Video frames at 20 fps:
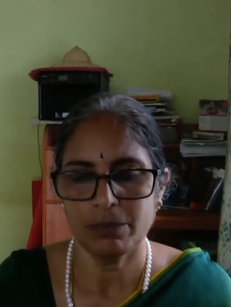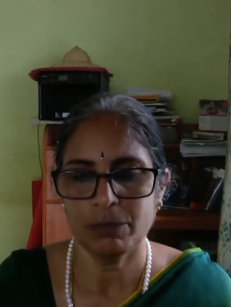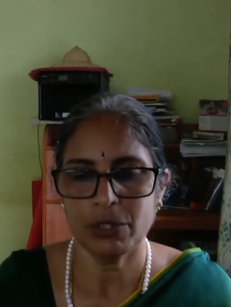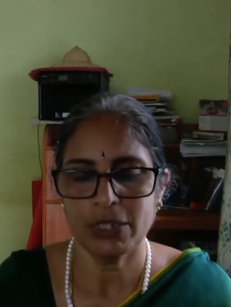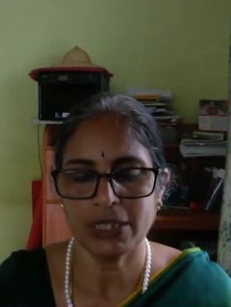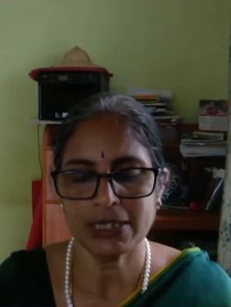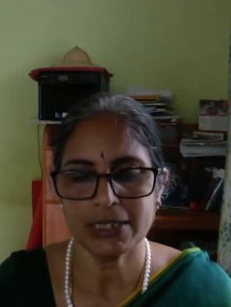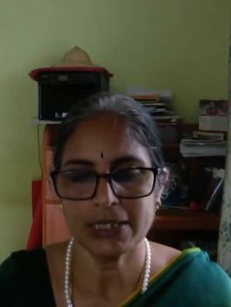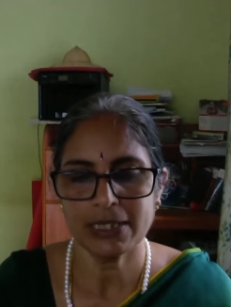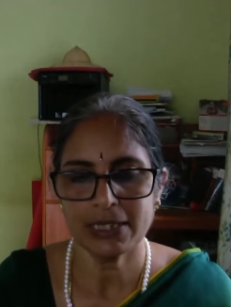
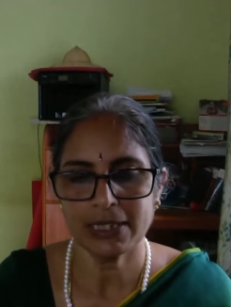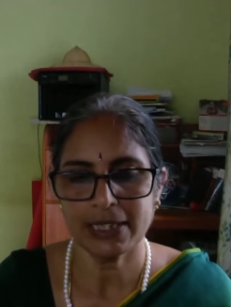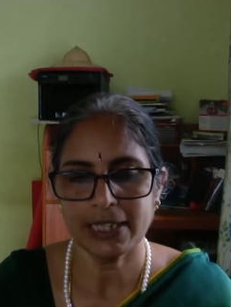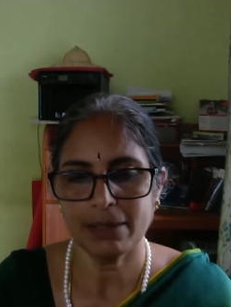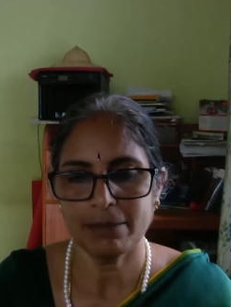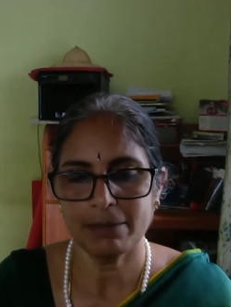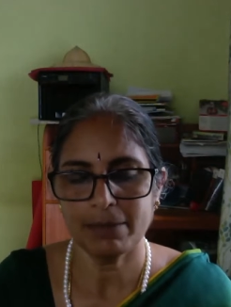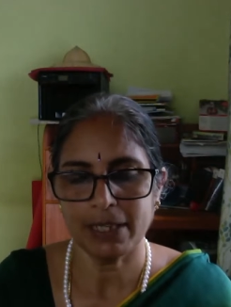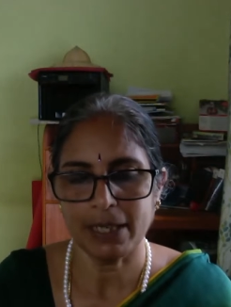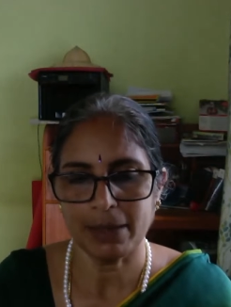production
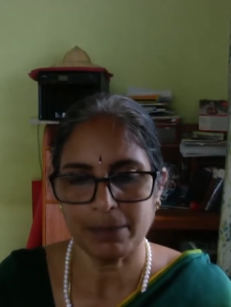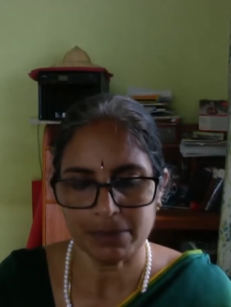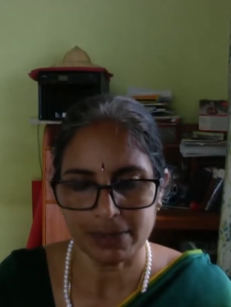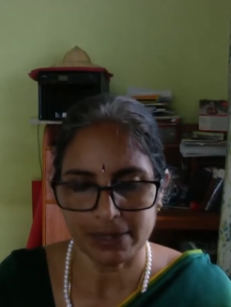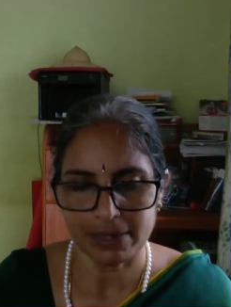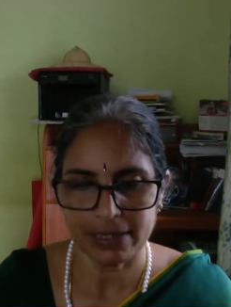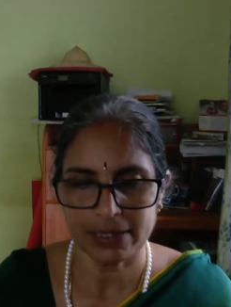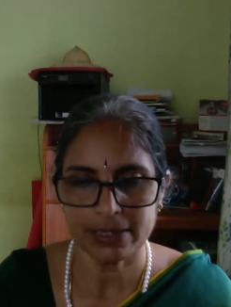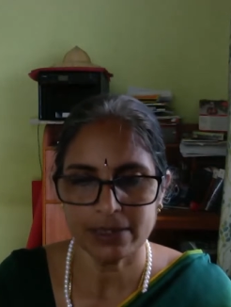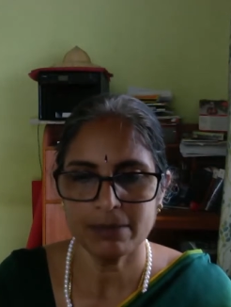can be
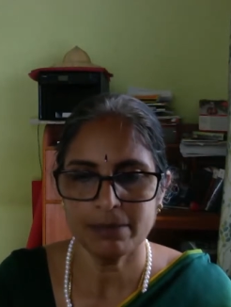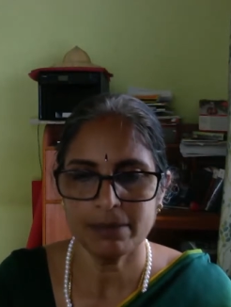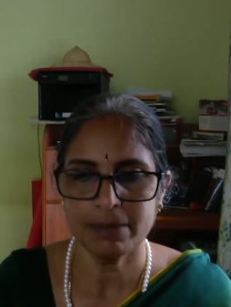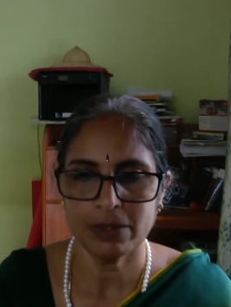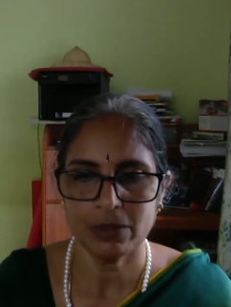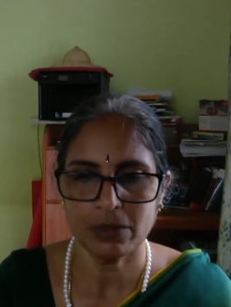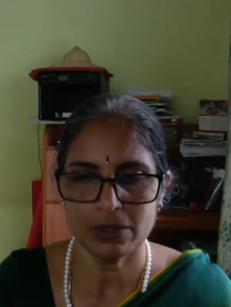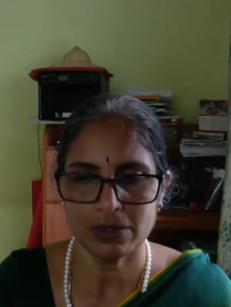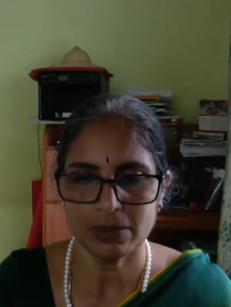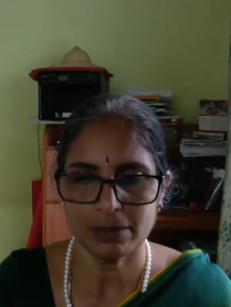upset
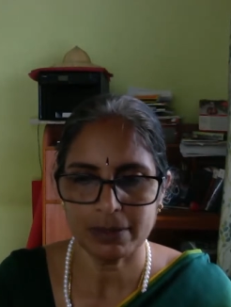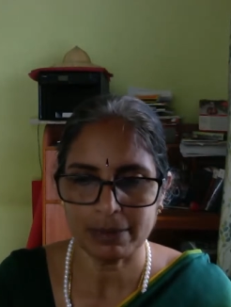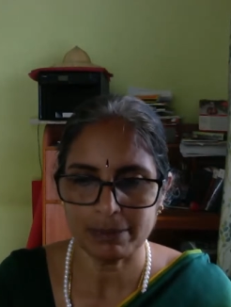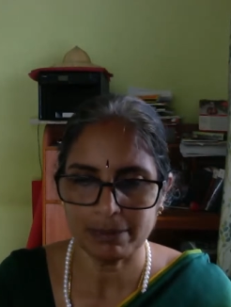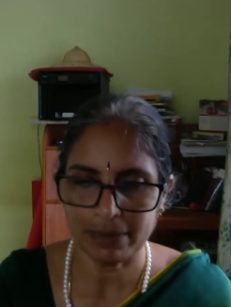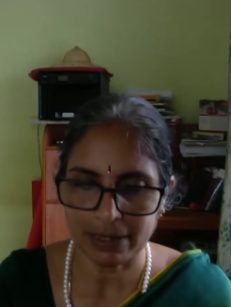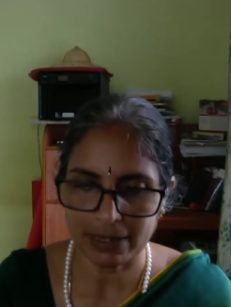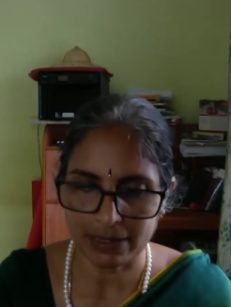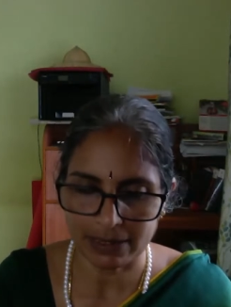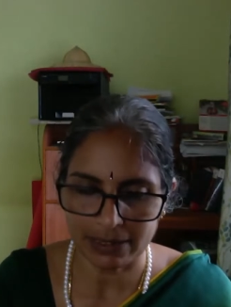because of a
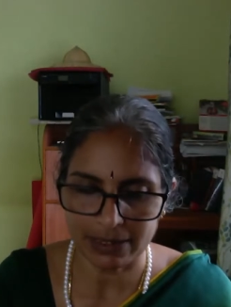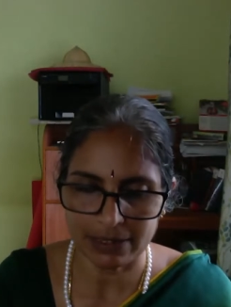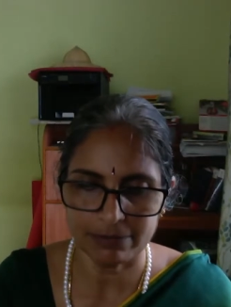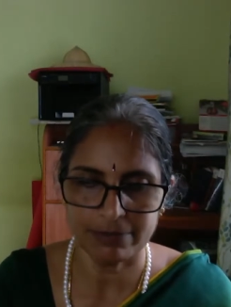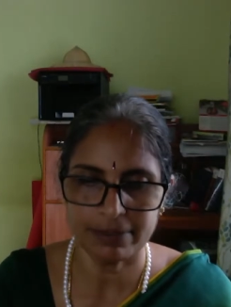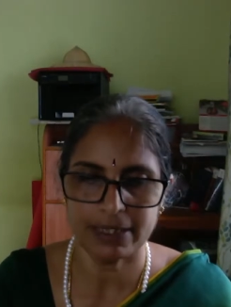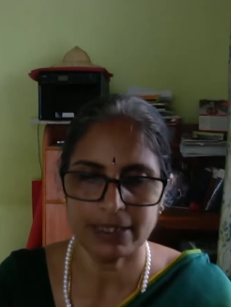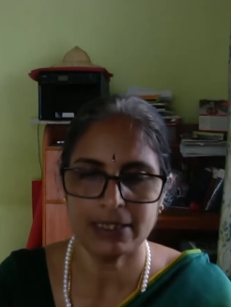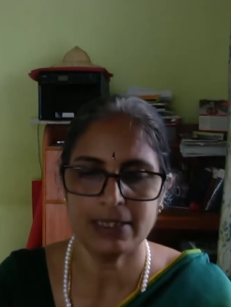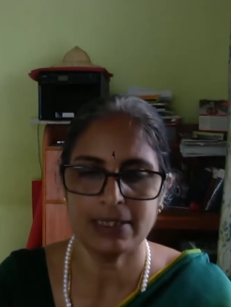birth
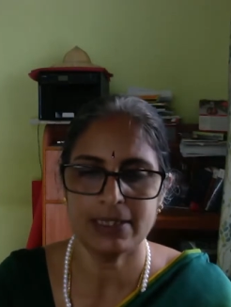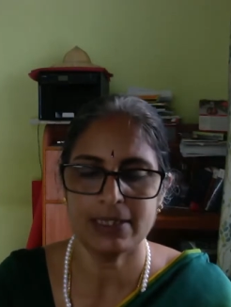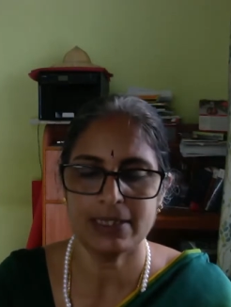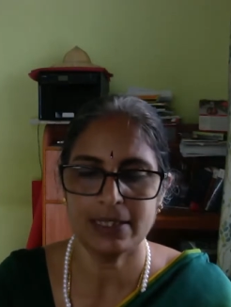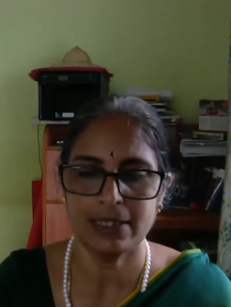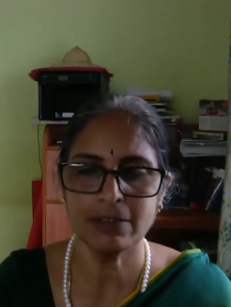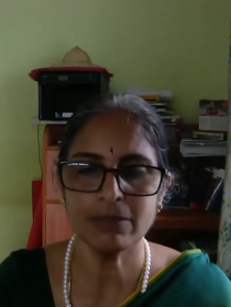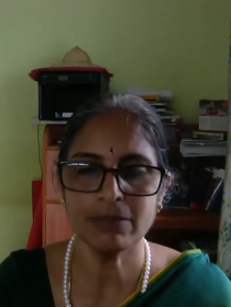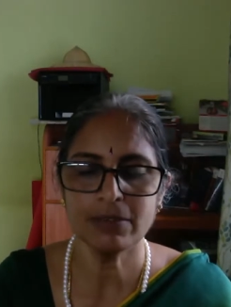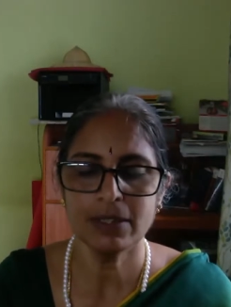defect
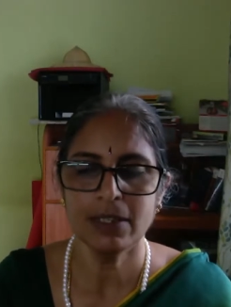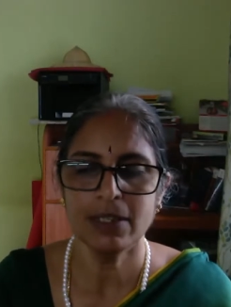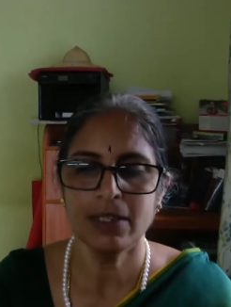itself,